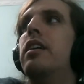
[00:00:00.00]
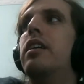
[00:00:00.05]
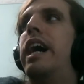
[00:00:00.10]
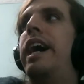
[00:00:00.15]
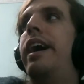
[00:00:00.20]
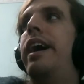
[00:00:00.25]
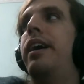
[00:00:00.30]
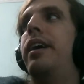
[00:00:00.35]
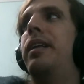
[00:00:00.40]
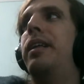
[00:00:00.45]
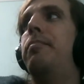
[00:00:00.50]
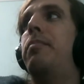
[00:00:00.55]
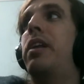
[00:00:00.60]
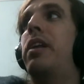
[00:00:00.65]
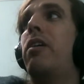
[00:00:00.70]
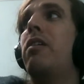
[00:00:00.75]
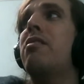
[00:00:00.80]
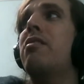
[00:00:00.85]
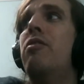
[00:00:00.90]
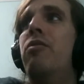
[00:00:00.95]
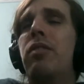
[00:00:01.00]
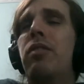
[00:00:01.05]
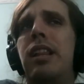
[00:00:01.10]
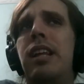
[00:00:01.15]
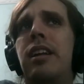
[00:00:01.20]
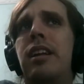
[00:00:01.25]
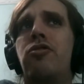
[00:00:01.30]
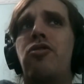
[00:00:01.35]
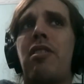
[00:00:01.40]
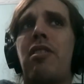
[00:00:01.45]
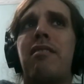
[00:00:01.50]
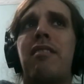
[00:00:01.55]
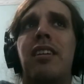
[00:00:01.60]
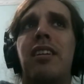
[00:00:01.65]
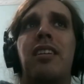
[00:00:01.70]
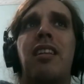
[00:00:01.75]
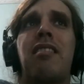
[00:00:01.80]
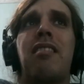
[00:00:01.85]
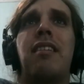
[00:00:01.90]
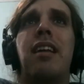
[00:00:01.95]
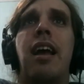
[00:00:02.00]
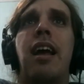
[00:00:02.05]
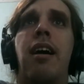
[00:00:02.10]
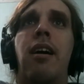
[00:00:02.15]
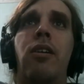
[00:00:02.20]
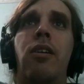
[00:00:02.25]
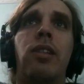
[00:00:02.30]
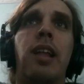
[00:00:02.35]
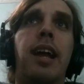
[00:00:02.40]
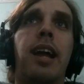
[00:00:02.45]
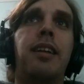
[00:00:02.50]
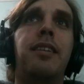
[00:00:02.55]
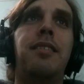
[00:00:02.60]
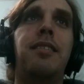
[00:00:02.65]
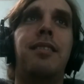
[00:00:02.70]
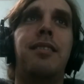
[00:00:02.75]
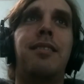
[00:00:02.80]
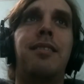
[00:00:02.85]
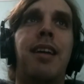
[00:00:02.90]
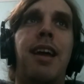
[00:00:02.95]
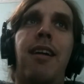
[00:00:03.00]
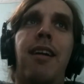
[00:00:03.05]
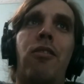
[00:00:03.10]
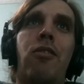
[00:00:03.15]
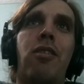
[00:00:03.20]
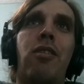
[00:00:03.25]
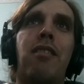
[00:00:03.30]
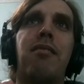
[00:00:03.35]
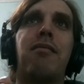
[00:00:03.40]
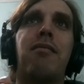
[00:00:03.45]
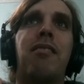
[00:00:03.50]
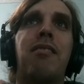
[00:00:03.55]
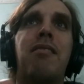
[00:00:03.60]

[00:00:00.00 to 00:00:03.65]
But also really interesting to see how like terrorist